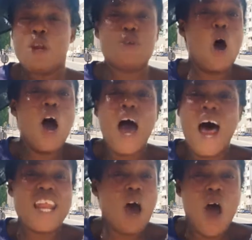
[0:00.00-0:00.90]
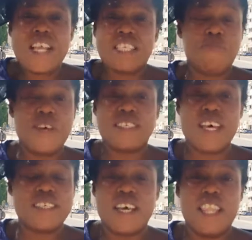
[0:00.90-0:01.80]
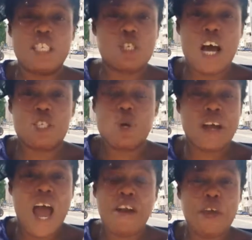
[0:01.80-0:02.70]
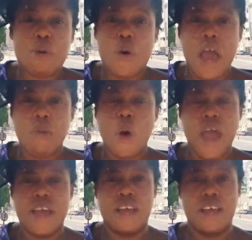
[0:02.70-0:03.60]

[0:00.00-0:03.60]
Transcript: Don't allow activities in the church to carry you away.